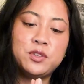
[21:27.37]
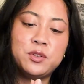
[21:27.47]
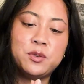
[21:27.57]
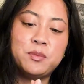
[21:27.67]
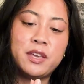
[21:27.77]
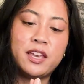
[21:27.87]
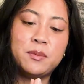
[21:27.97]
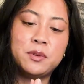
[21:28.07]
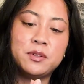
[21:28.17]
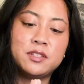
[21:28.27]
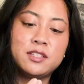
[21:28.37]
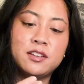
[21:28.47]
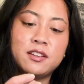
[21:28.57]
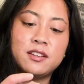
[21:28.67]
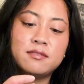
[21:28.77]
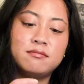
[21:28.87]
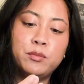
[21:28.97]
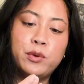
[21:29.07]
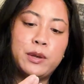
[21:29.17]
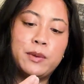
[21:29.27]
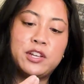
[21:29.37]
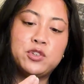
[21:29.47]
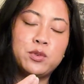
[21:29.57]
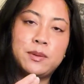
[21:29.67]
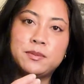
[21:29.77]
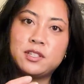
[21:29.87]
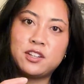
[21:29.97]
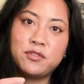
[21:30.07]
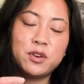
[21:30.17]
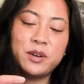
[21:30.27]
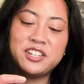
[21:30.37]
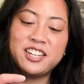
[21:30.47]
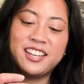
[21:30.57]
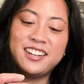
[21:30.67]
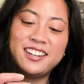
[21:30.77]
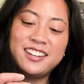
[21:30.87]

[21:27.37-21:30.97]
to be able to bring my dreams to fruition.